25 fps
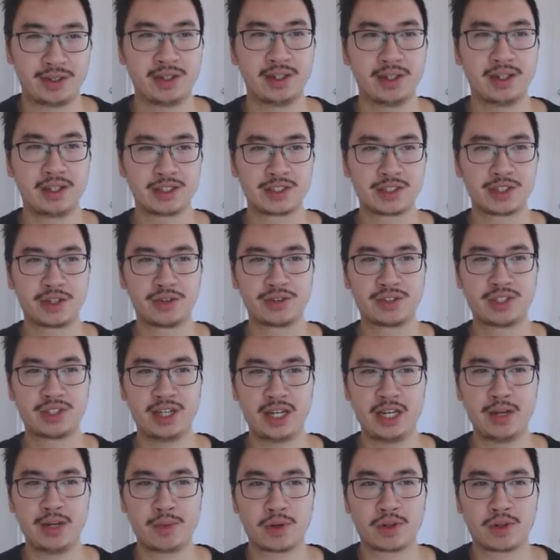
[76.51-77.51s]
So today
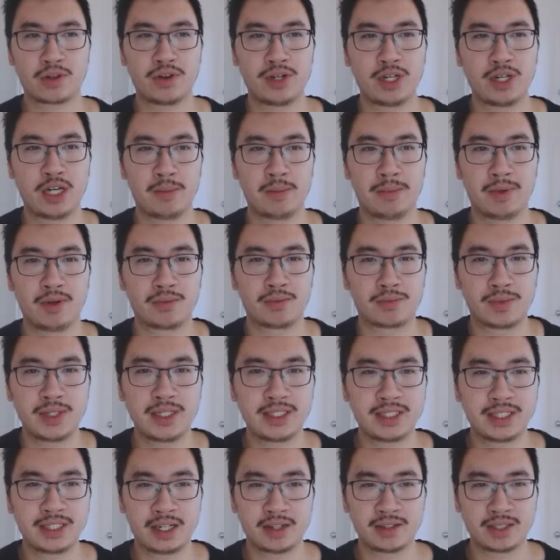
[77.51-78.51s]
we're learning about
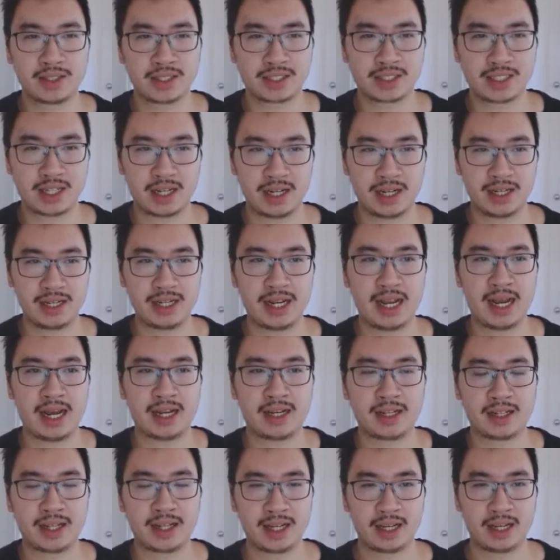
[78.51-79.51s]
retail design and
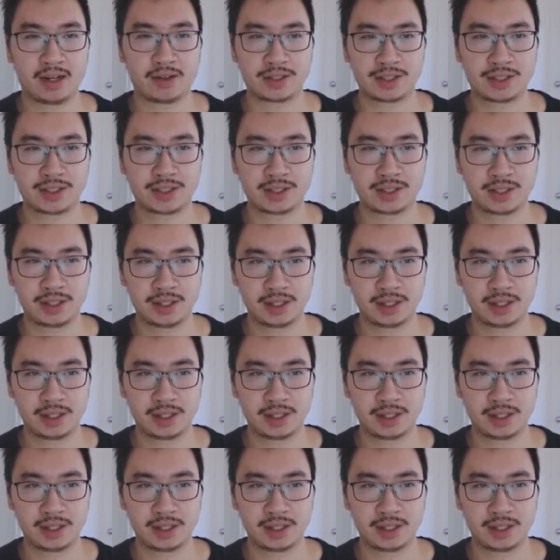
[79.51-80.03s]
layouts.